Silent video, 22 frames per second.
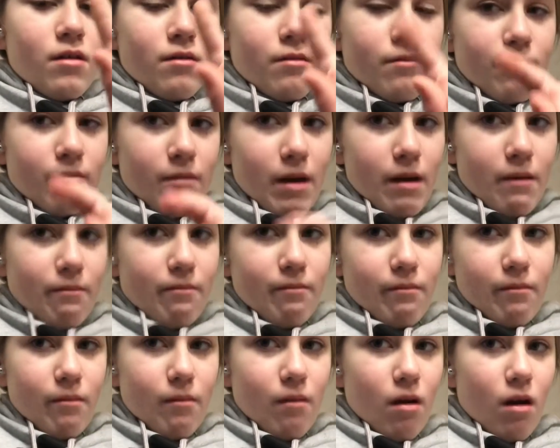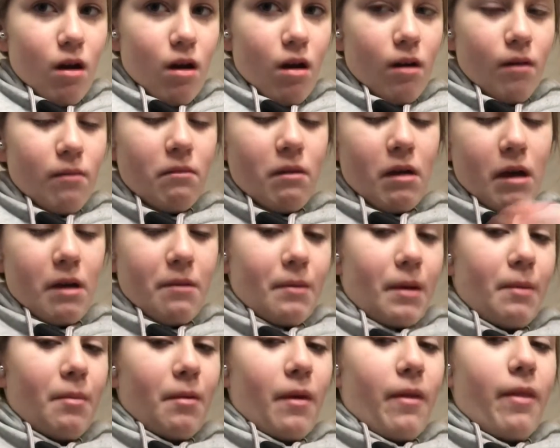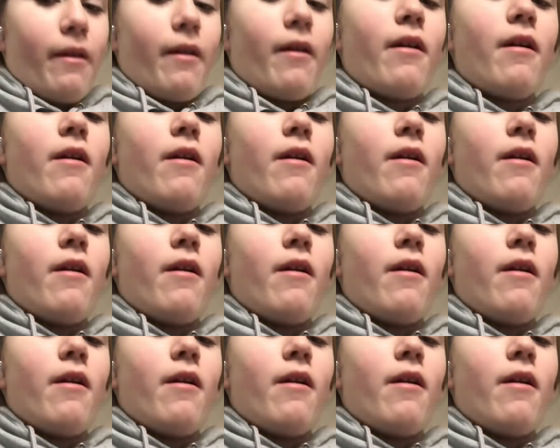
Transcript: my mom and my brother